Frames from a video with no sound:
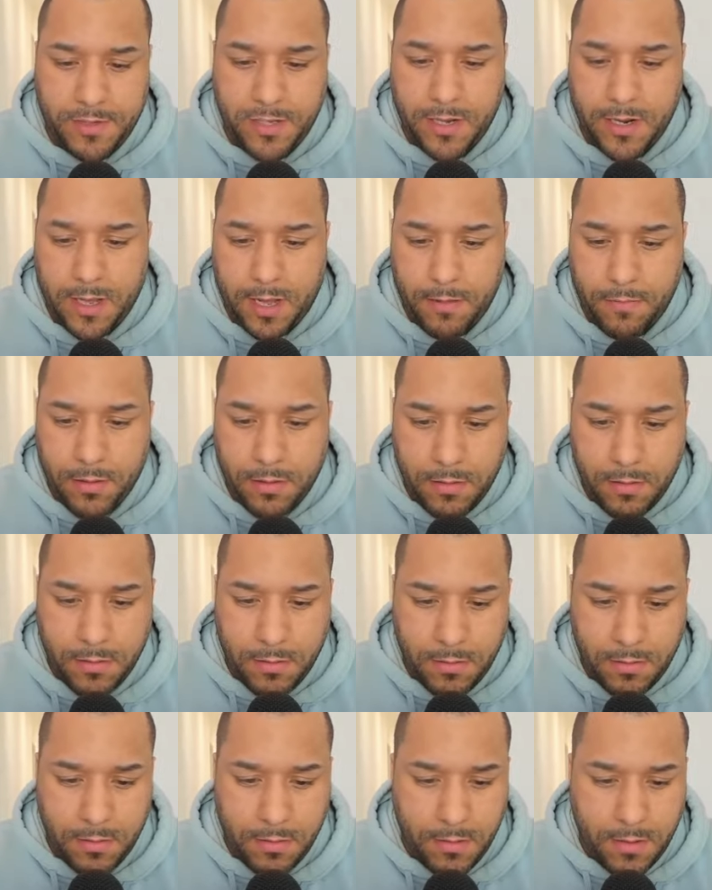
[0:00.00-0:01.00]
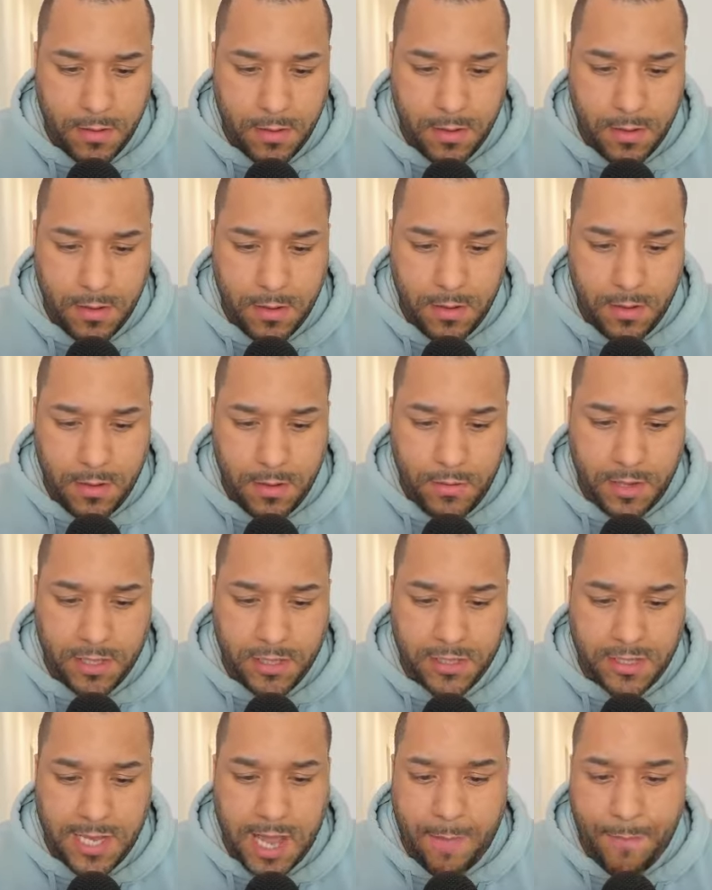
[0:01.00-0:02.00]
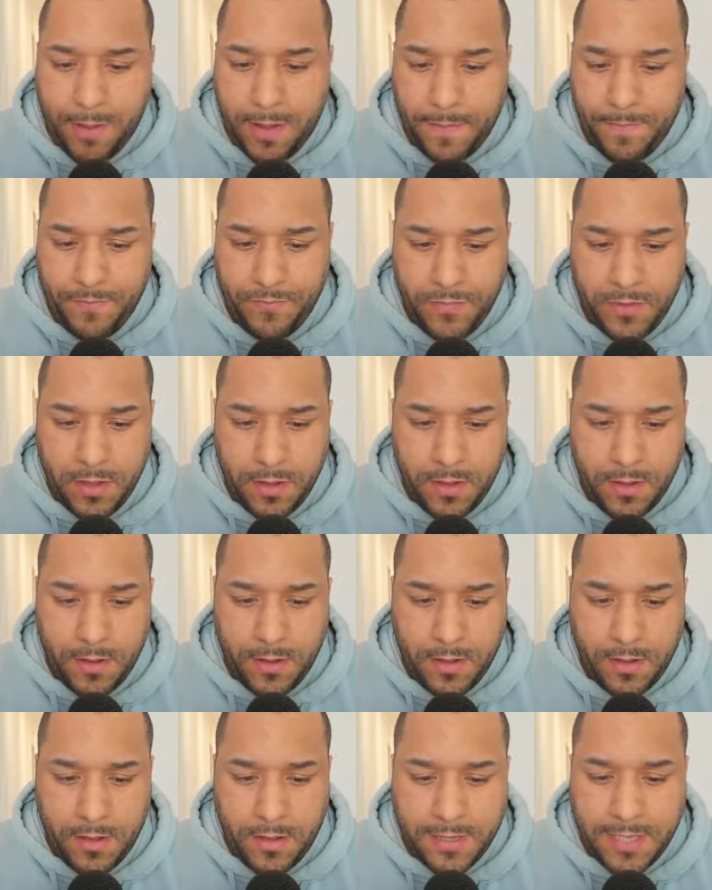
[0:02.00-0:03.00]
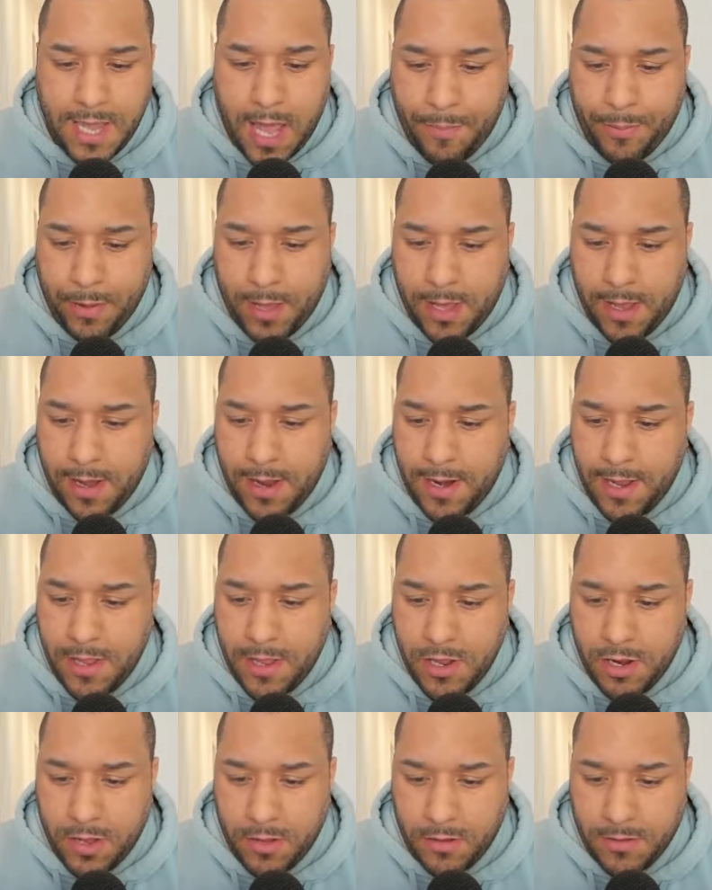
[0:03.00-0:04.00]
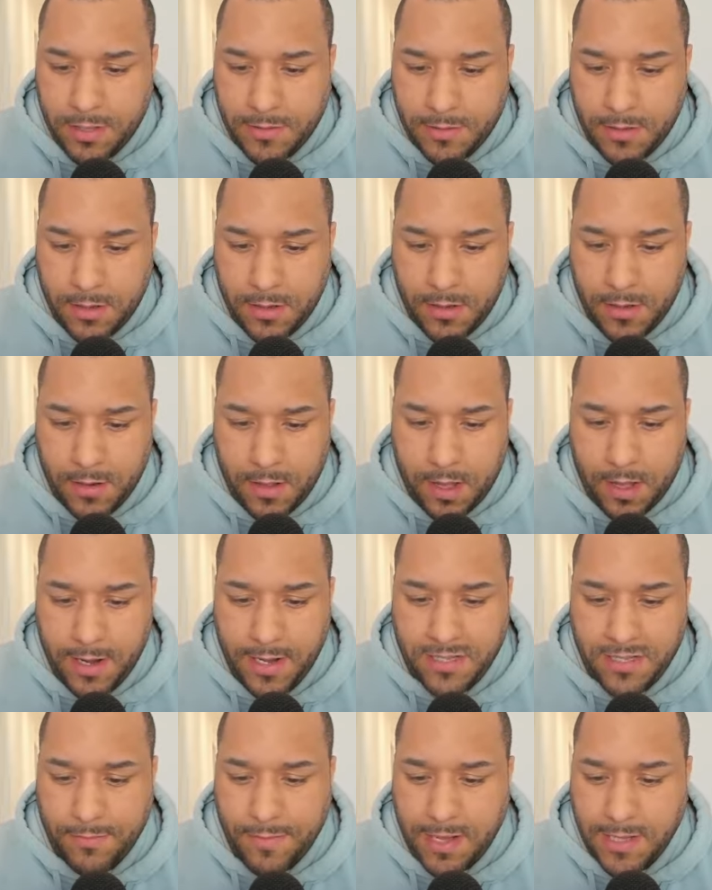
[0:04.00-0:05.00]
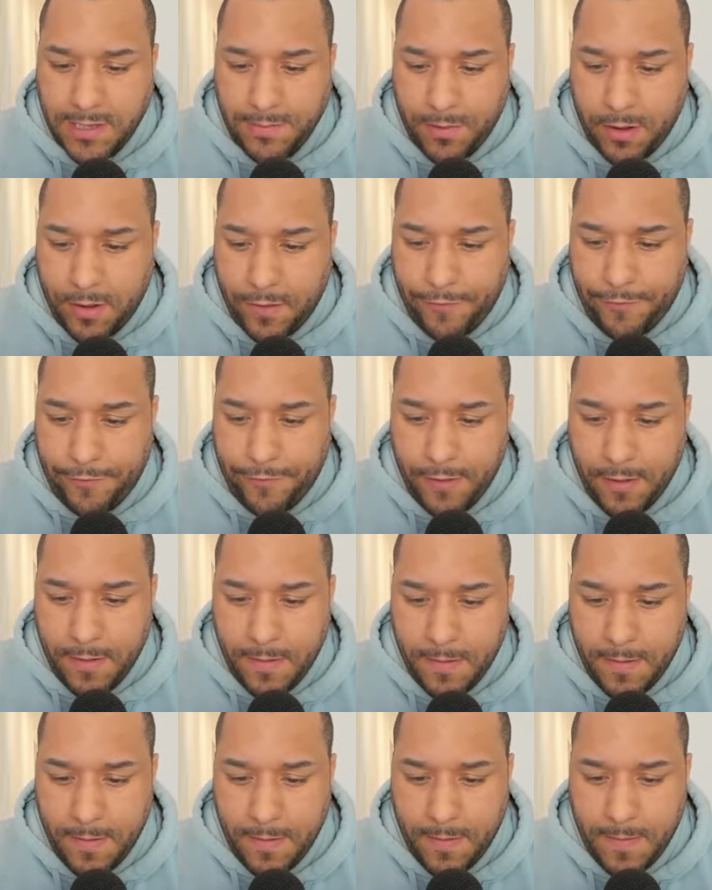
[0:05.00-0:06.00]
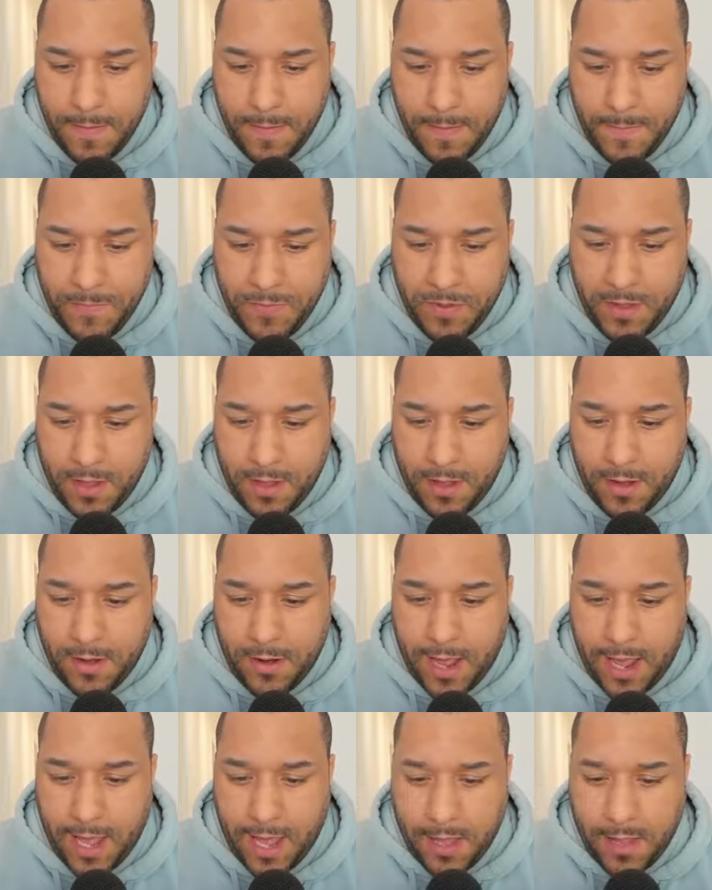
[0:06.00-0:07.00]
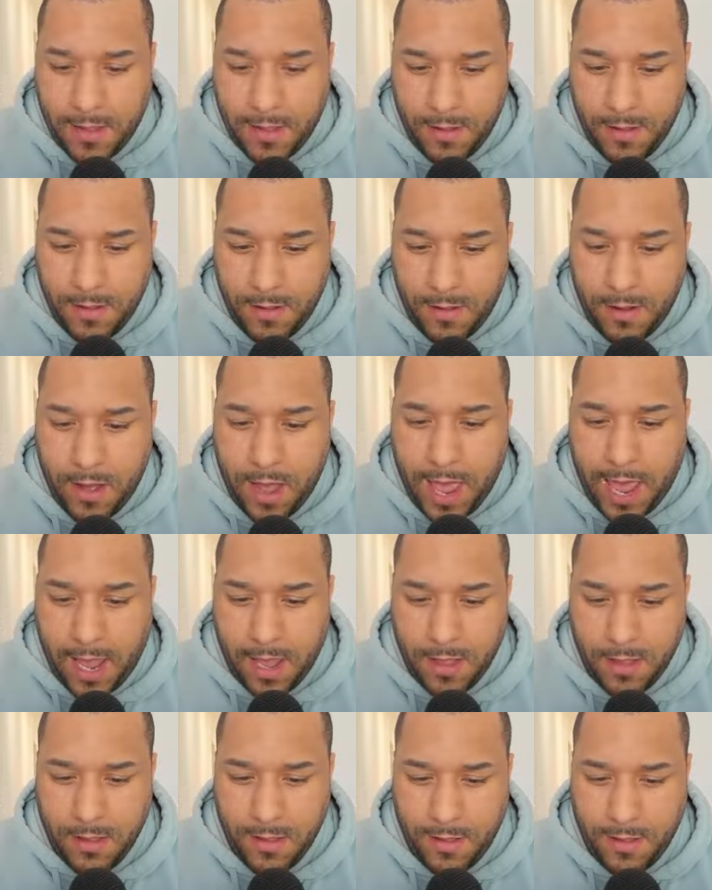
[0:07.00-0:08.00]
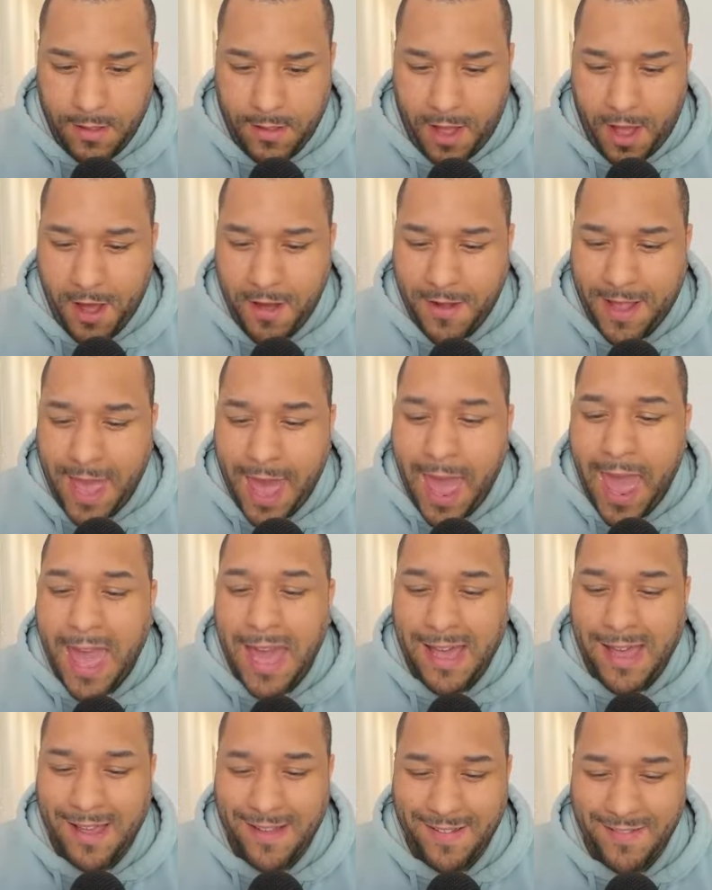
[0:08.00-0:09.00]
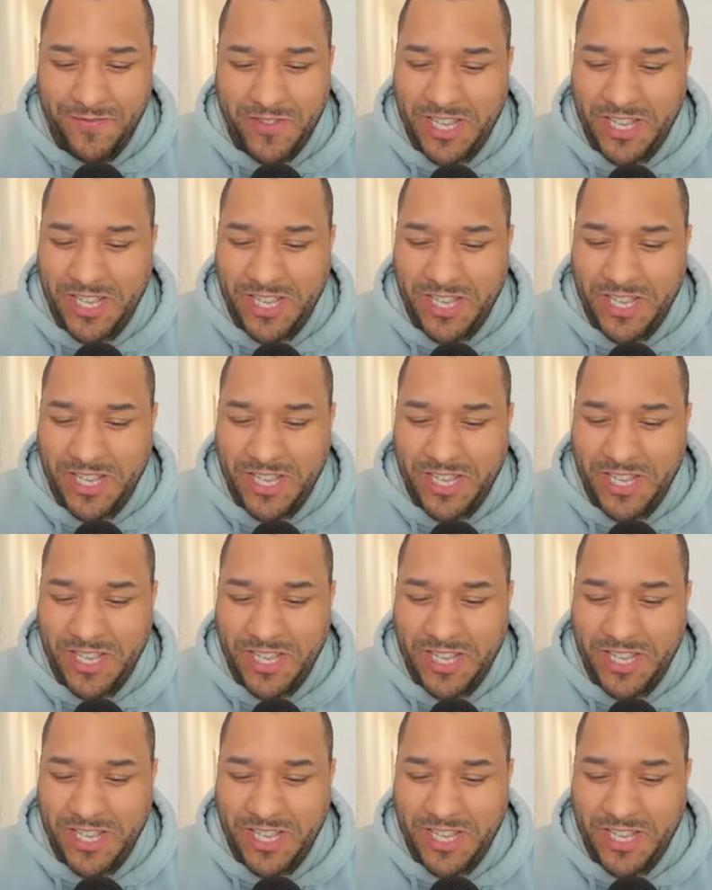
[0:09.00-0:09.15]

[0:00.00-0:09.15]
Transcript: turn it up you just tap in, you tap it, and then you know this one. Oh, this reminds me of. Oi, oi. Okay,